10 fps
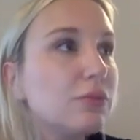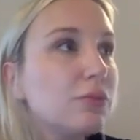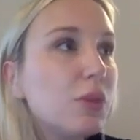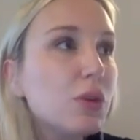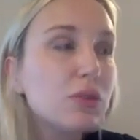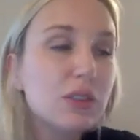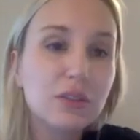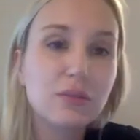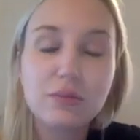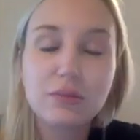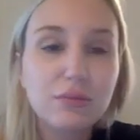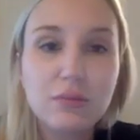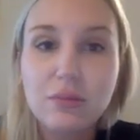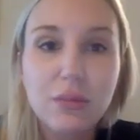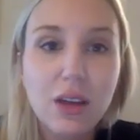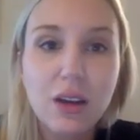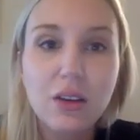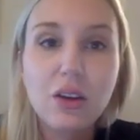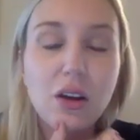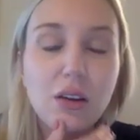most
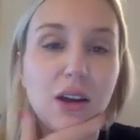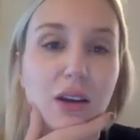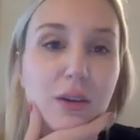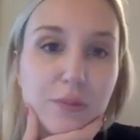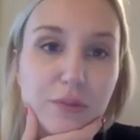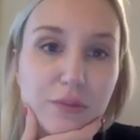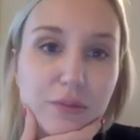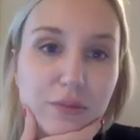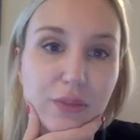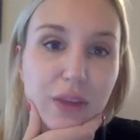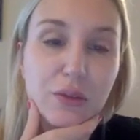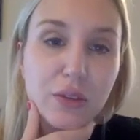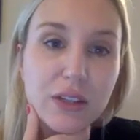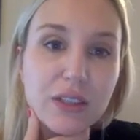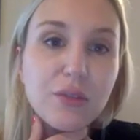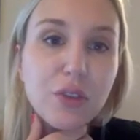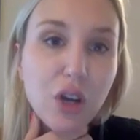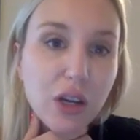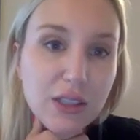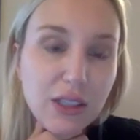um, at risk of
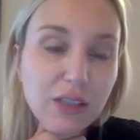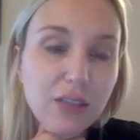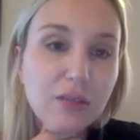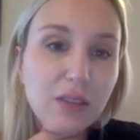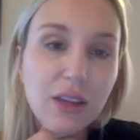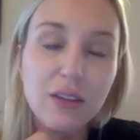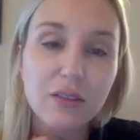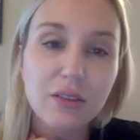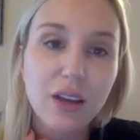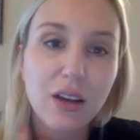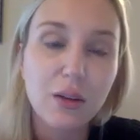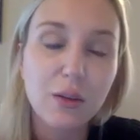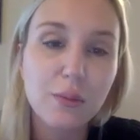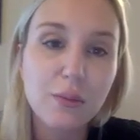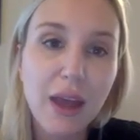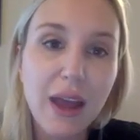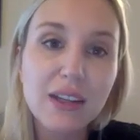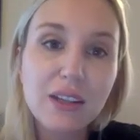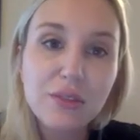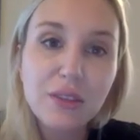causing an um,
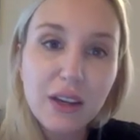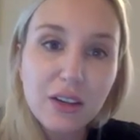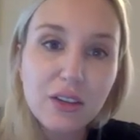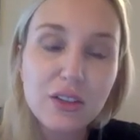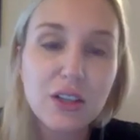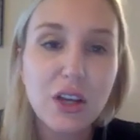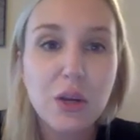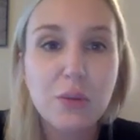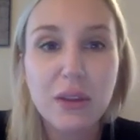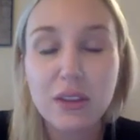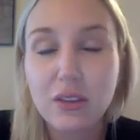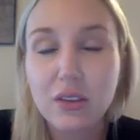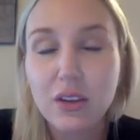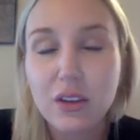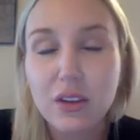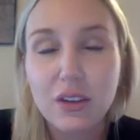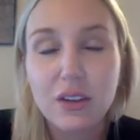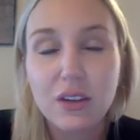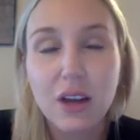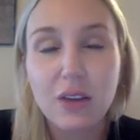acne flares, but
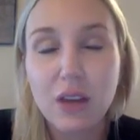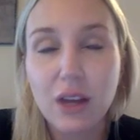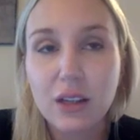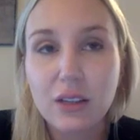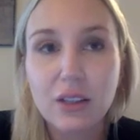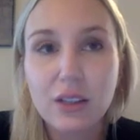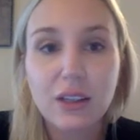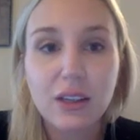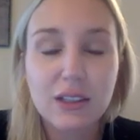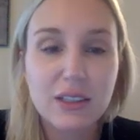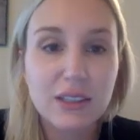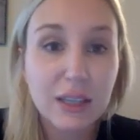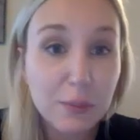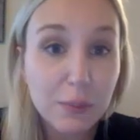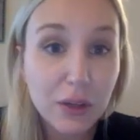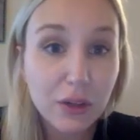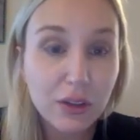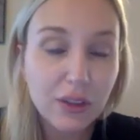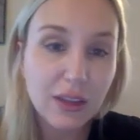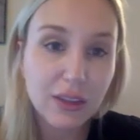Ironically, it's skim
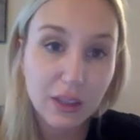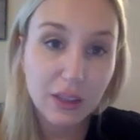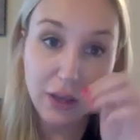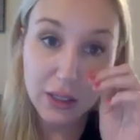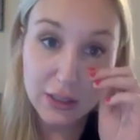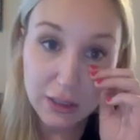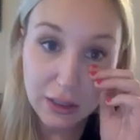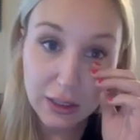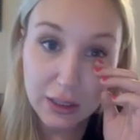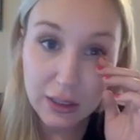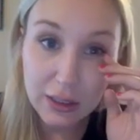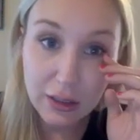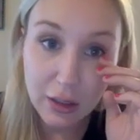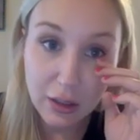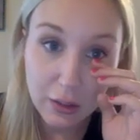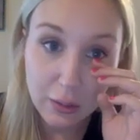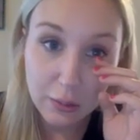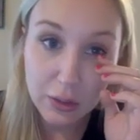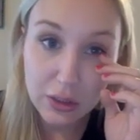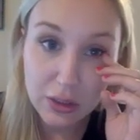milk that they've isolated,
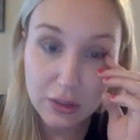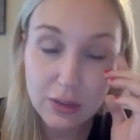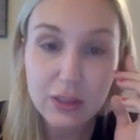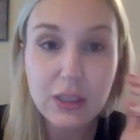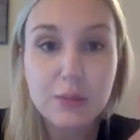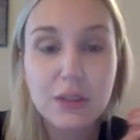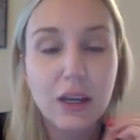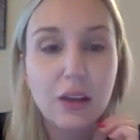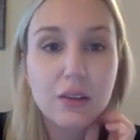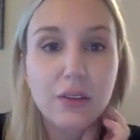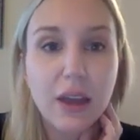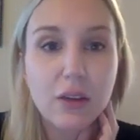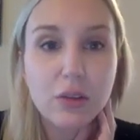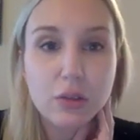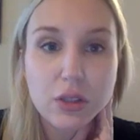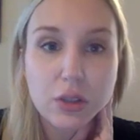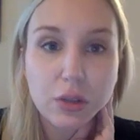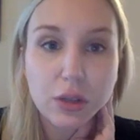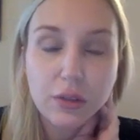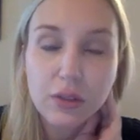um, which seems kind of
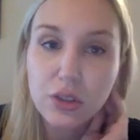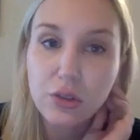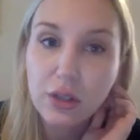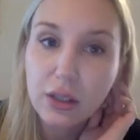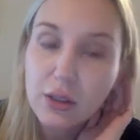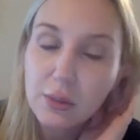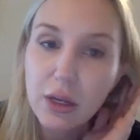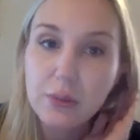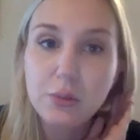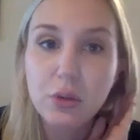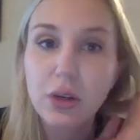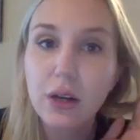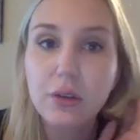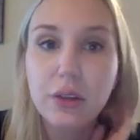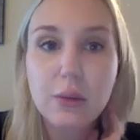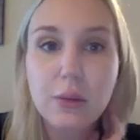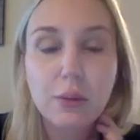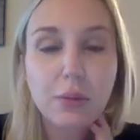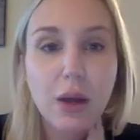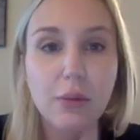counterintuitive because you think sometimes more healthy,
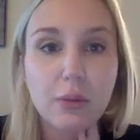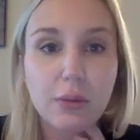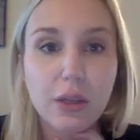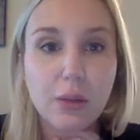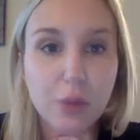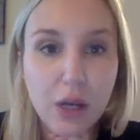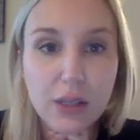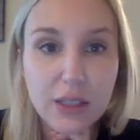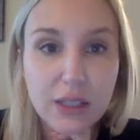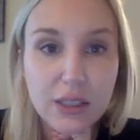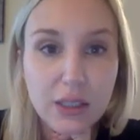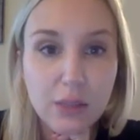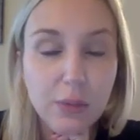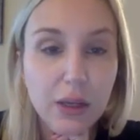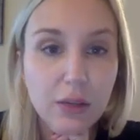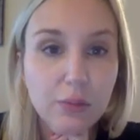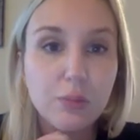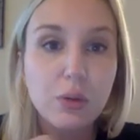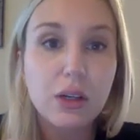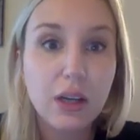but probably the processing might
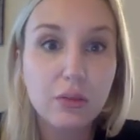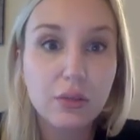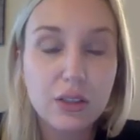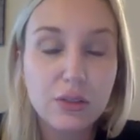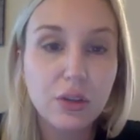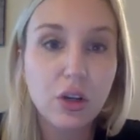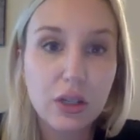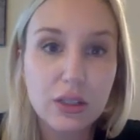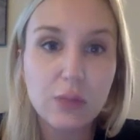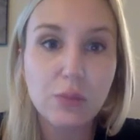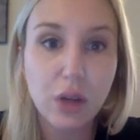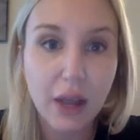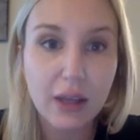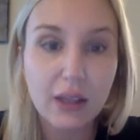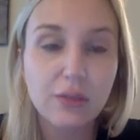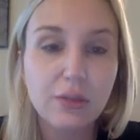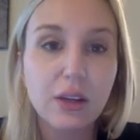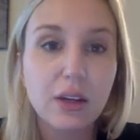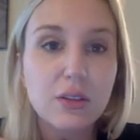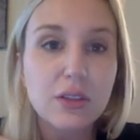put it at risk for causing more acne
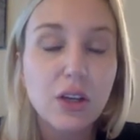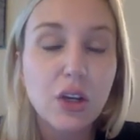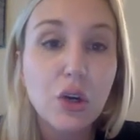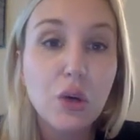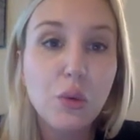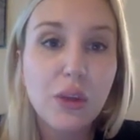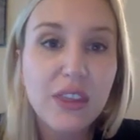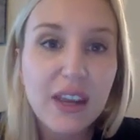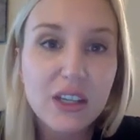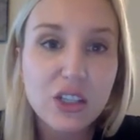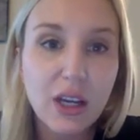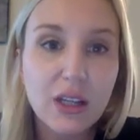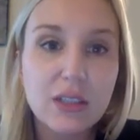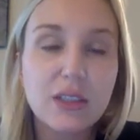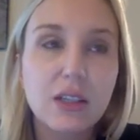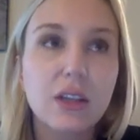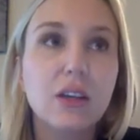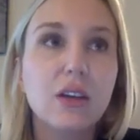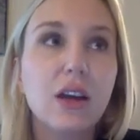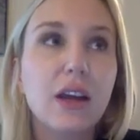flares. With HS
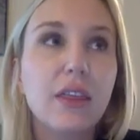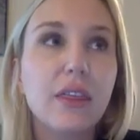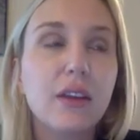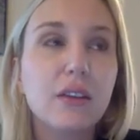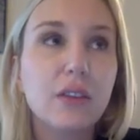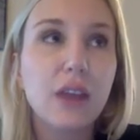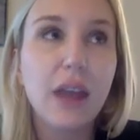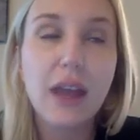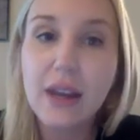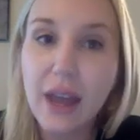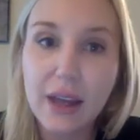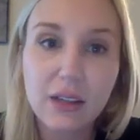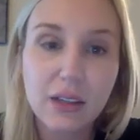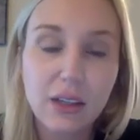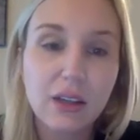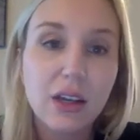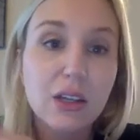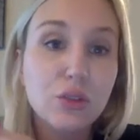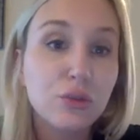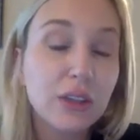and acne,
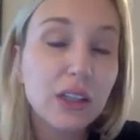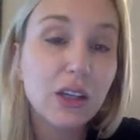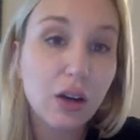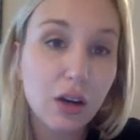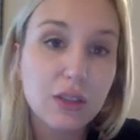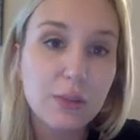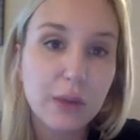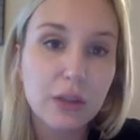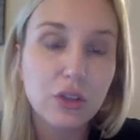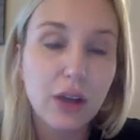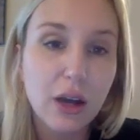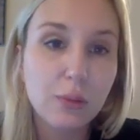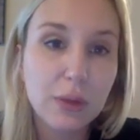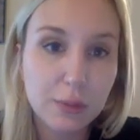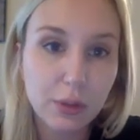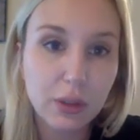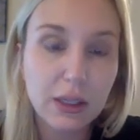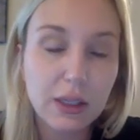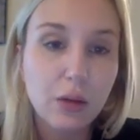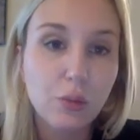it's really hard to measure how people
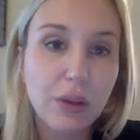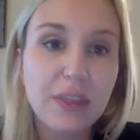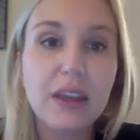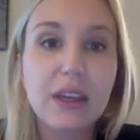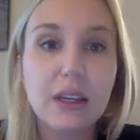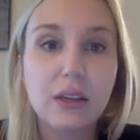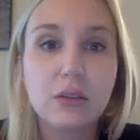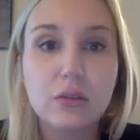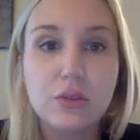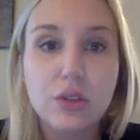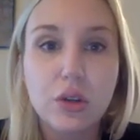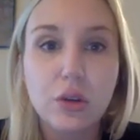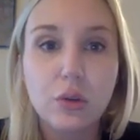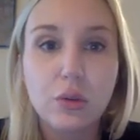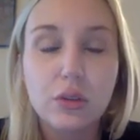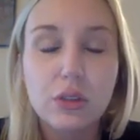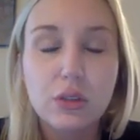eat and what they eat. So